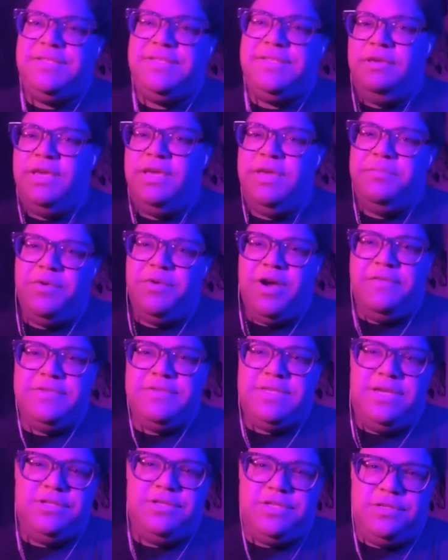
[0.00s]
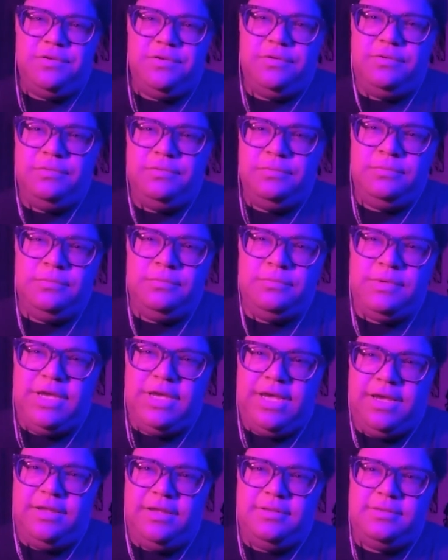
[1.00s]
improvisation
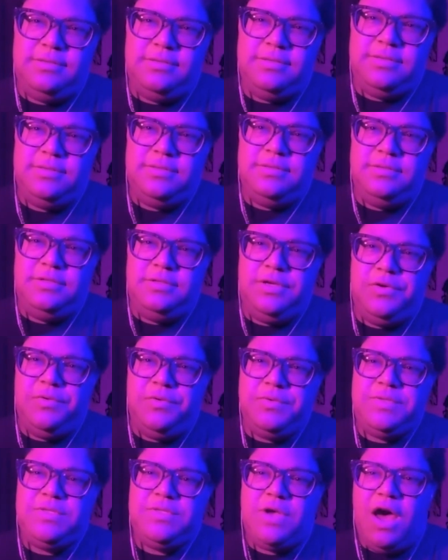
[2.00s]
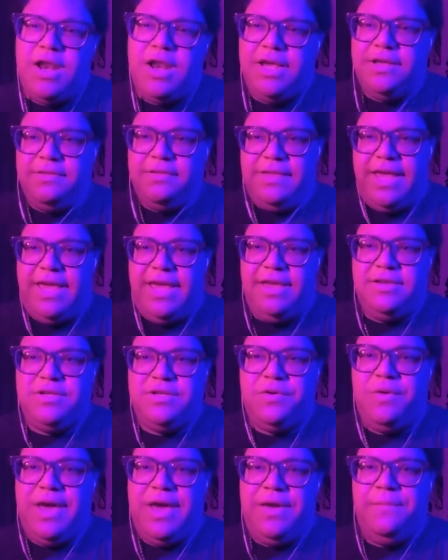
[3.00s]
and you know sonic land
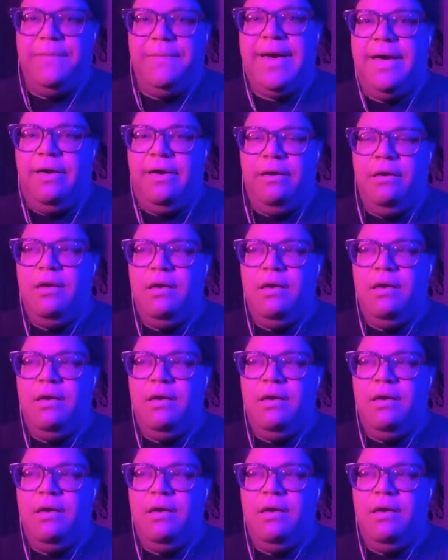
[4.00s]
quite well